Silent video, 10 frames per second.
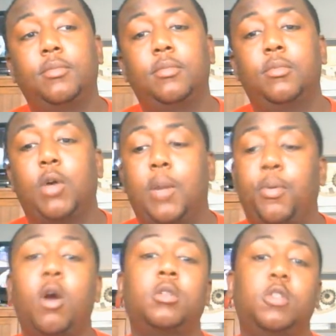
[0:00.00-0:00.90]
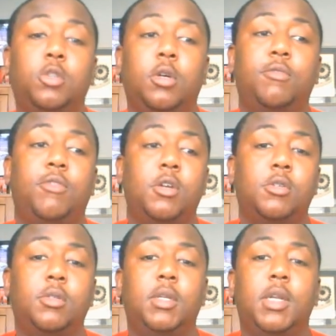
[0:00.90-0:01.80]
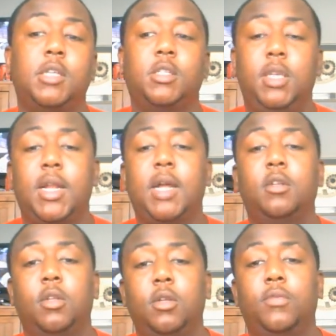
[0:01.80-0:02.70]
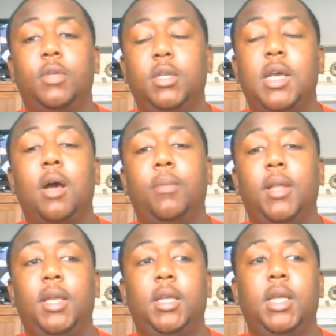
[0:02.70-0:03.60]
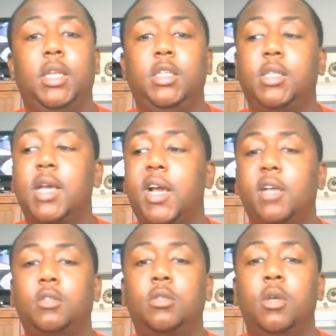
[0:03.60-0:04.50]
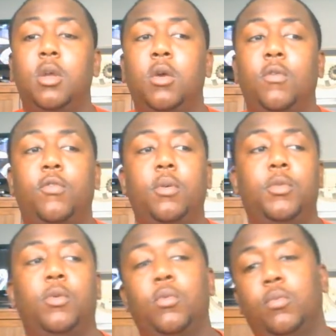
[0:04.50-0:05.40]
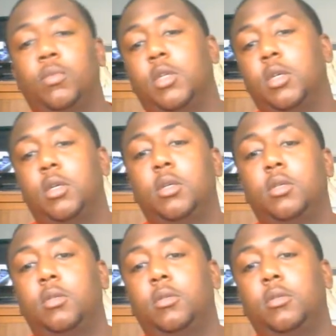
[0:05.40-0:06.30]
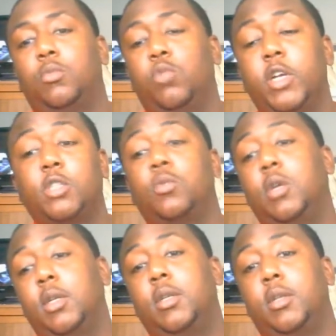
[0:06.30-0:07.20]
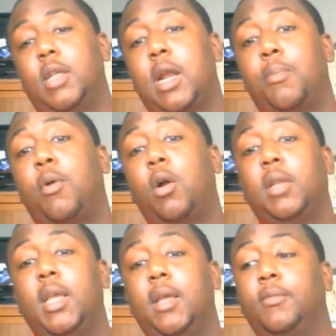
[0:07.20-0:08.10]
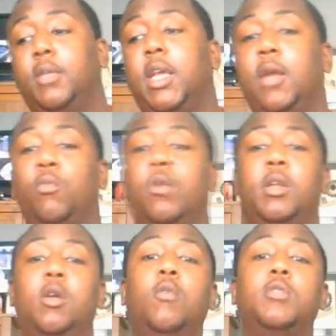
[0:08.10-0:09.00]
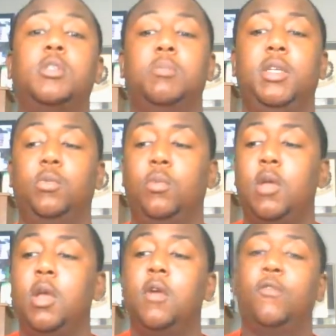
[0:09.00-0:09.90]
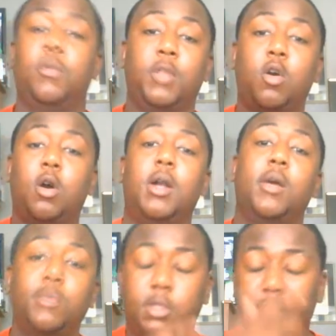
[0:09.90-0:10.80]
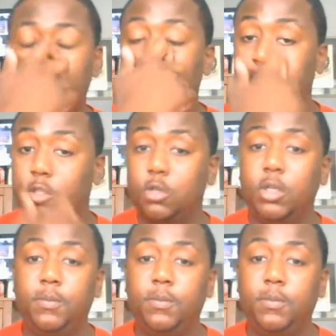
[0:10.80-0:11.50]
Well, I parked the truck first, and I get out to look for the dock plate. And these guys from the restaurant that I parked at came running over to me from the car that was in the street.